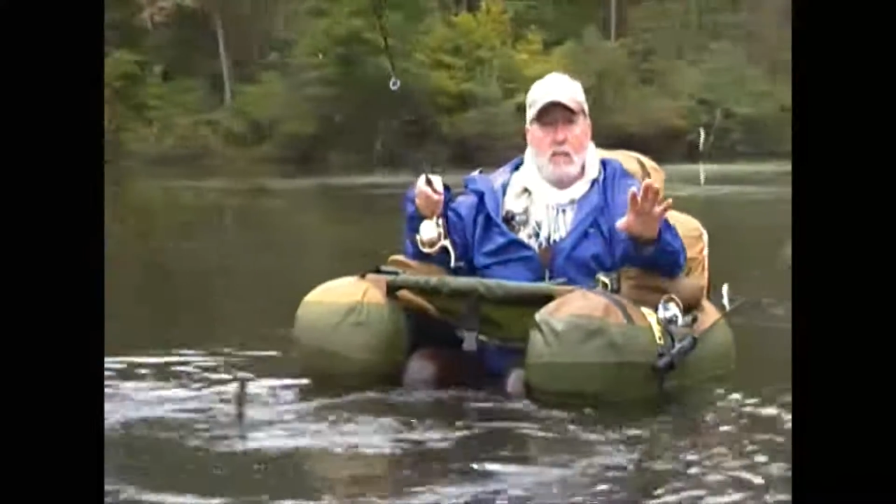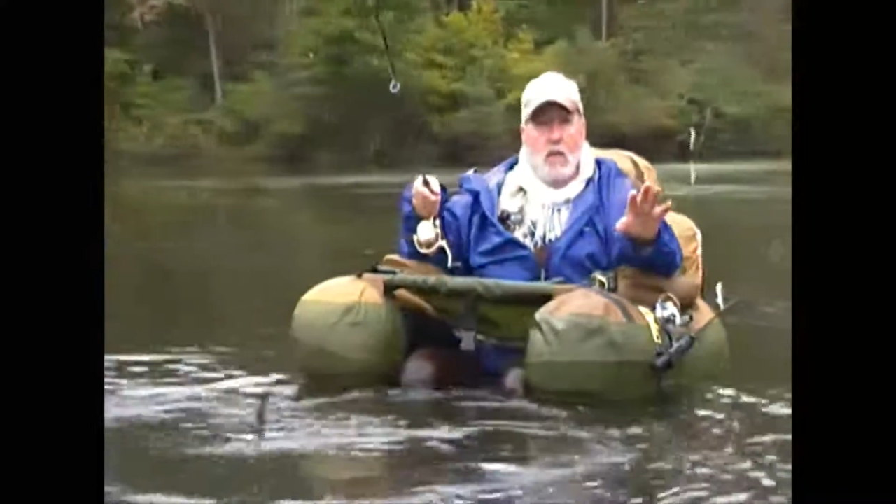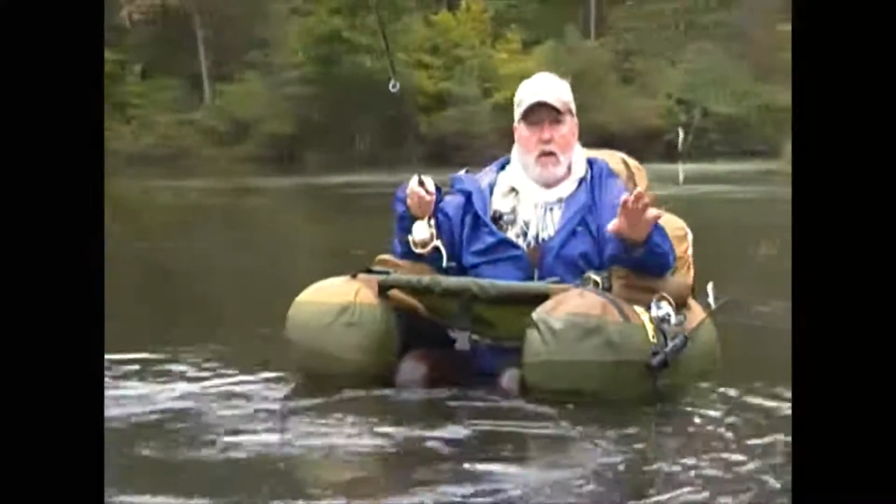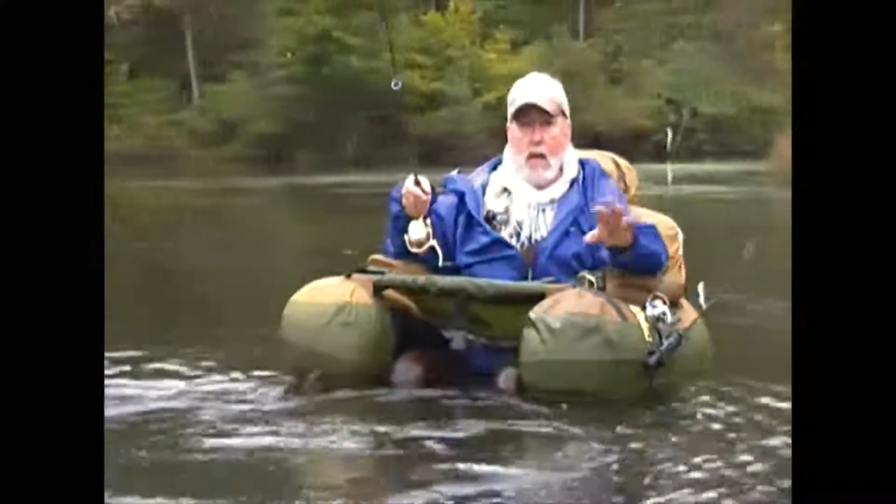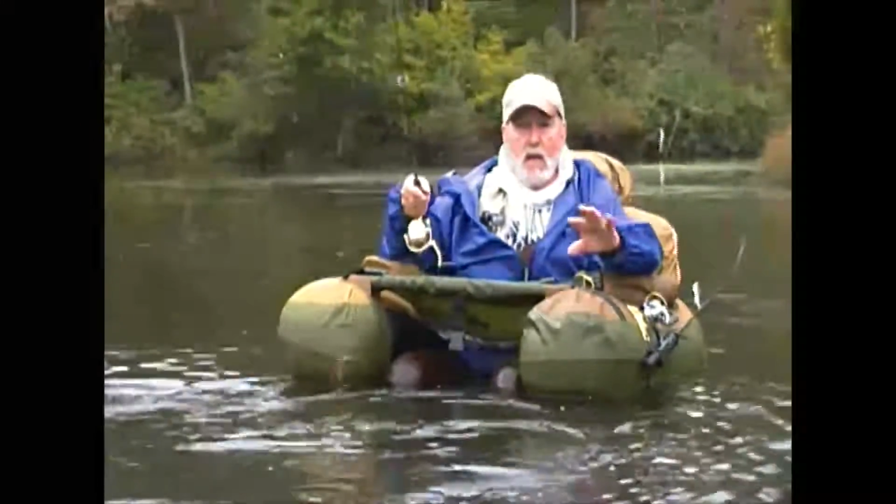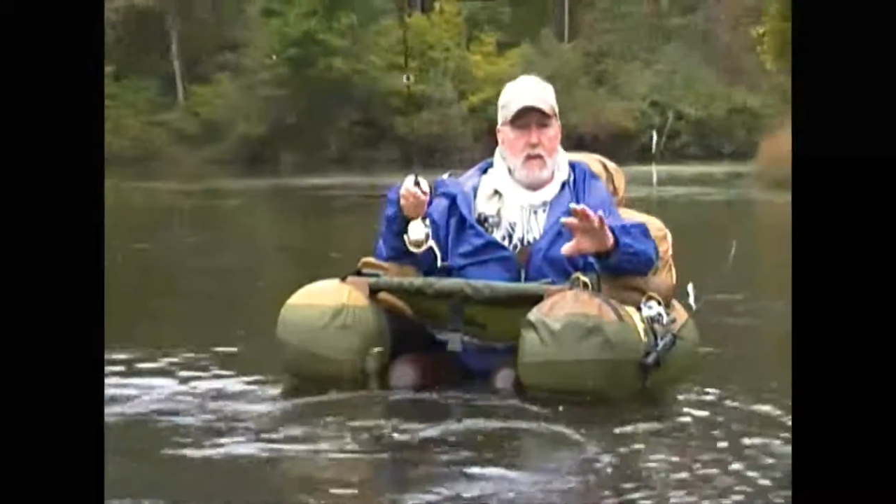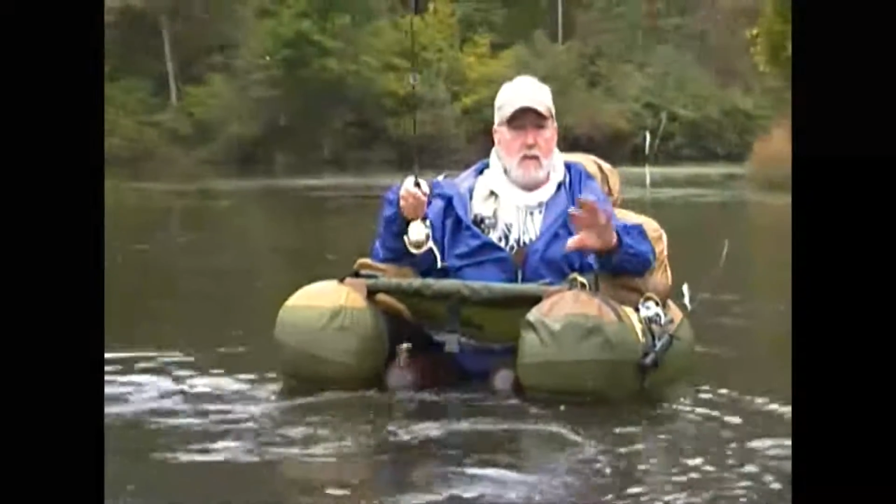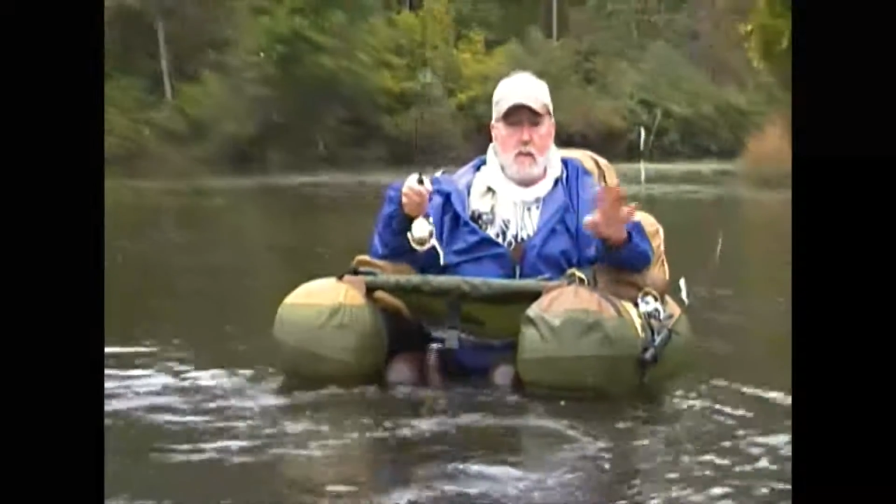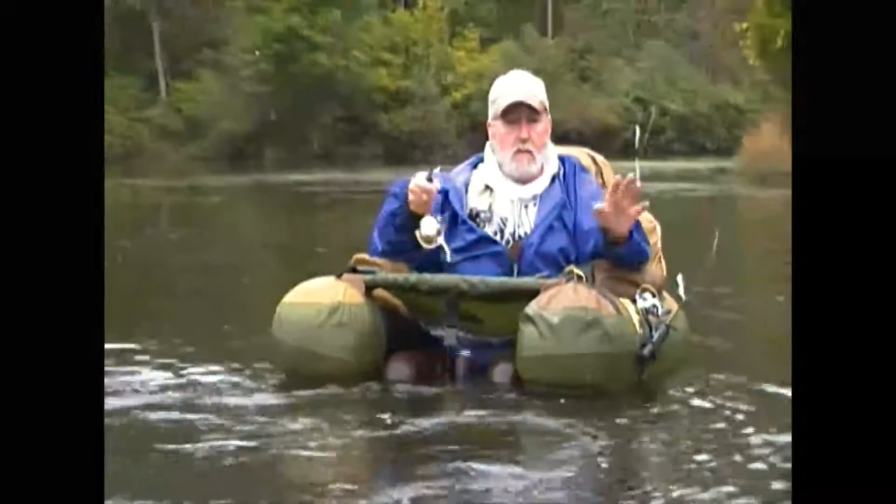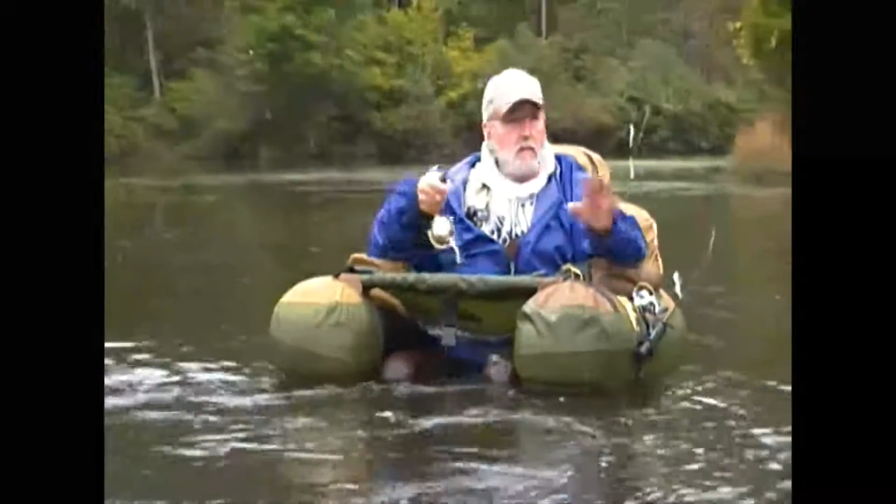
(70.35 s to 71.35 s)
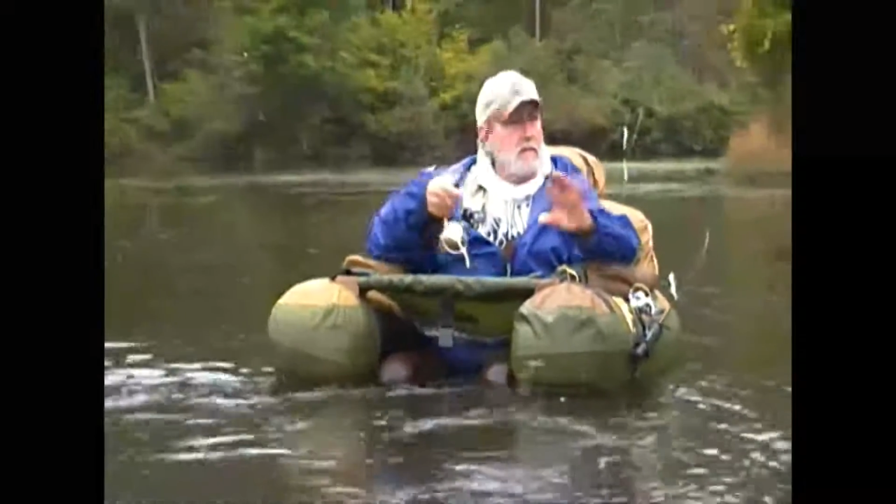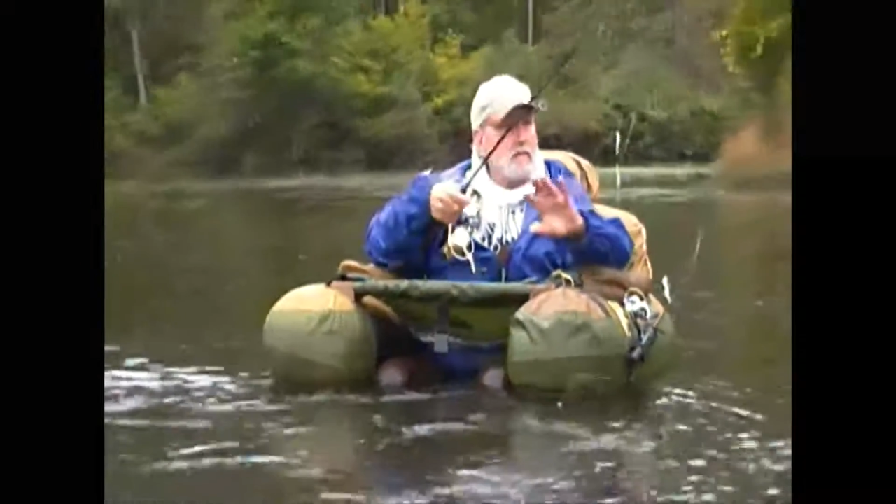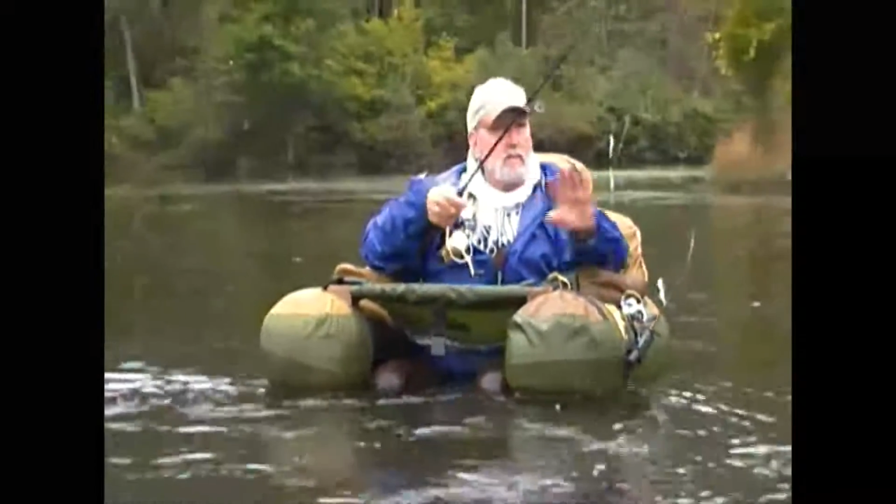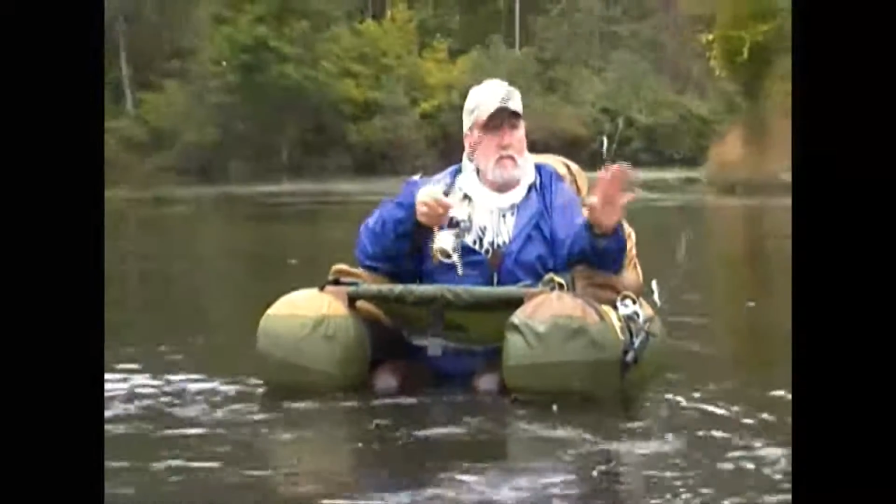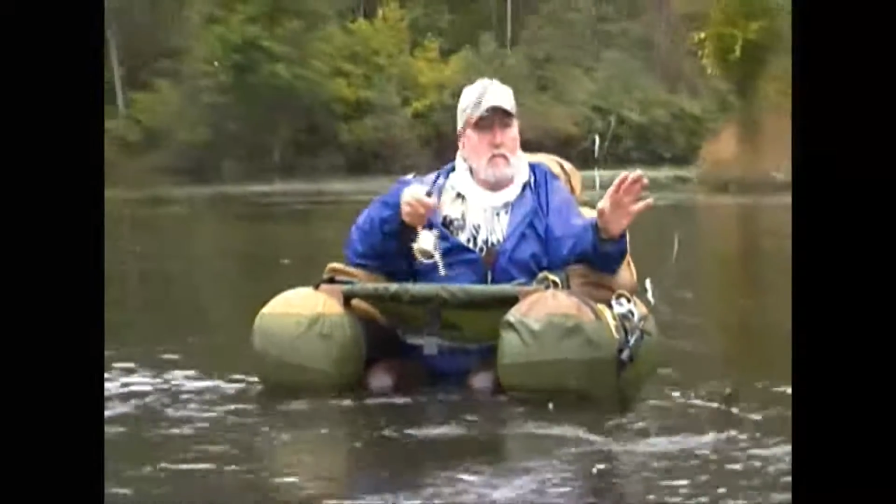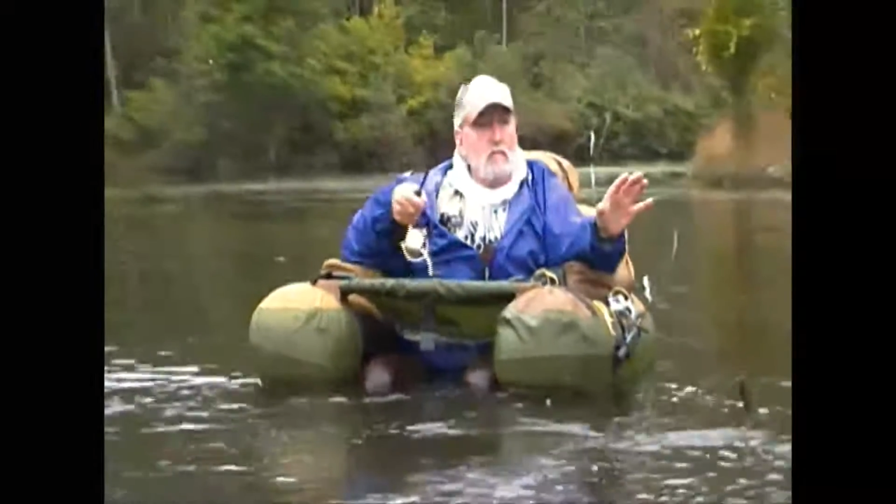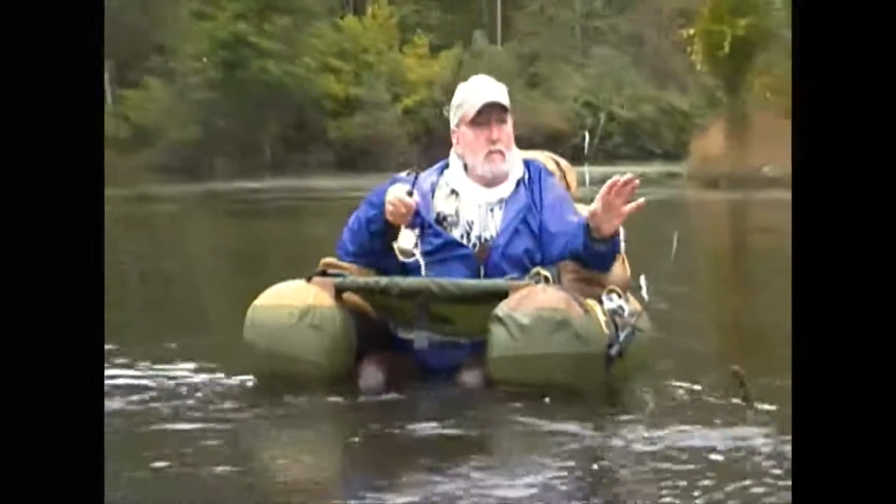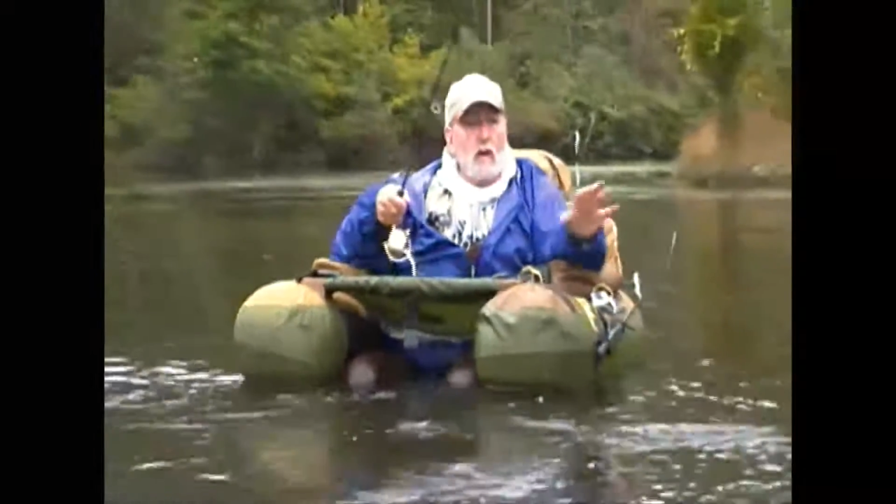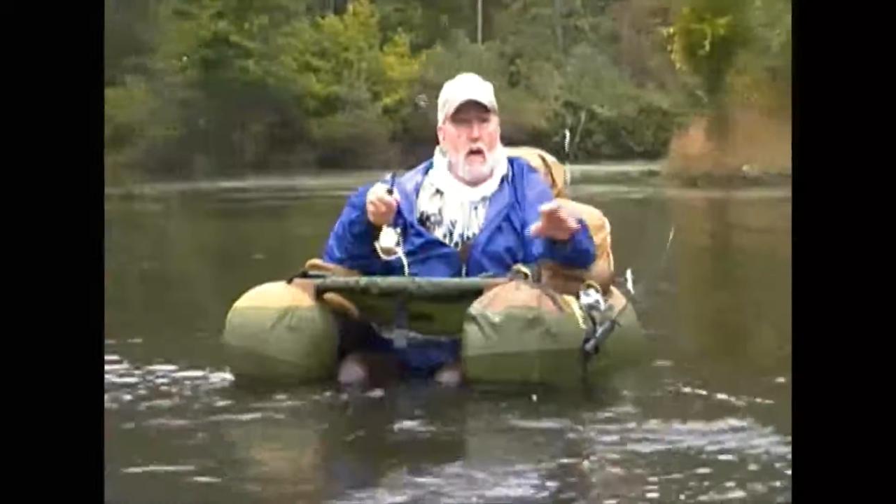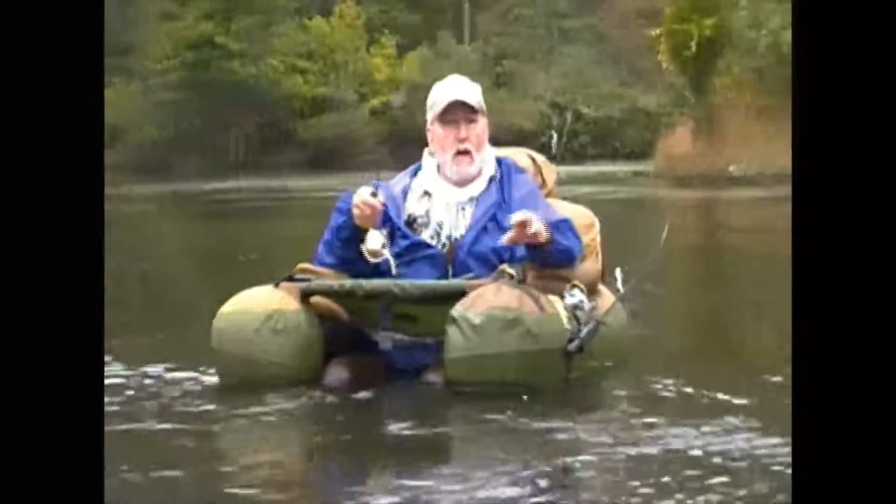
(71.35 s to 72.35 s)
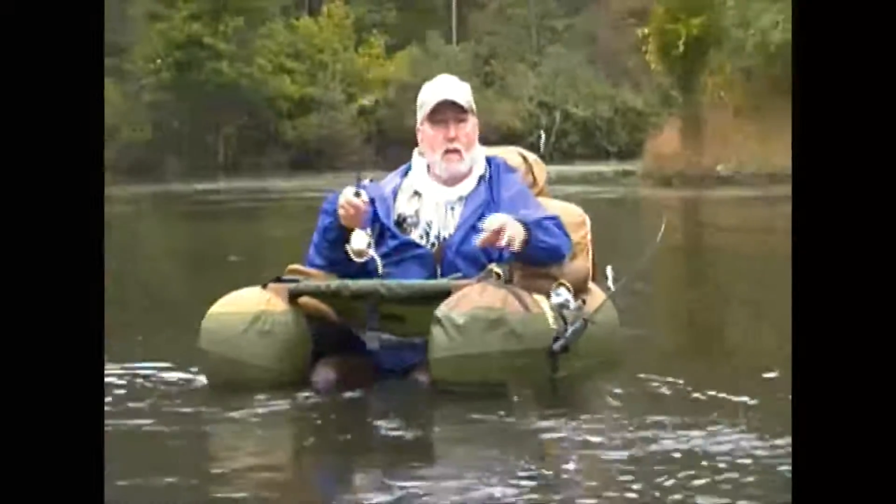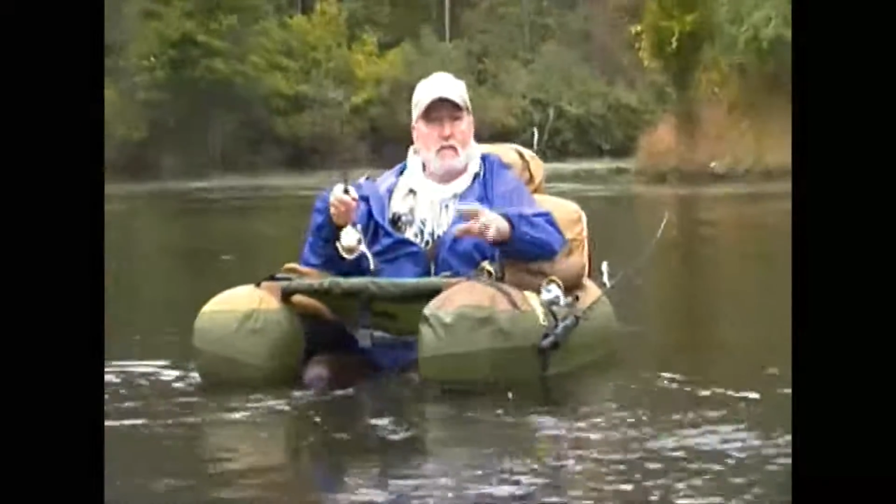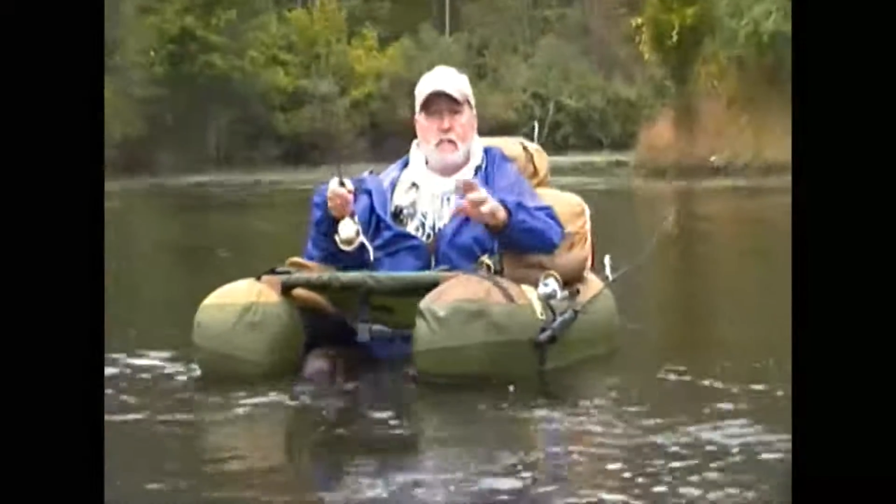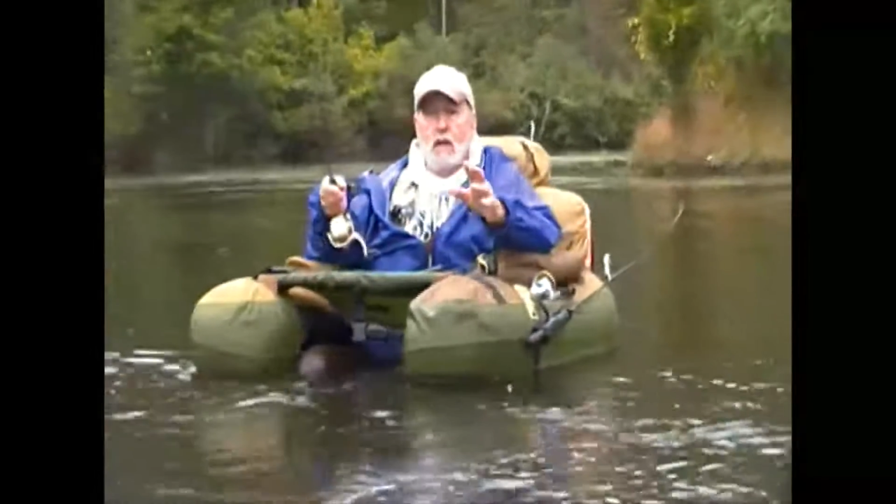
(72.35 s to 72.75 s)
Your hands are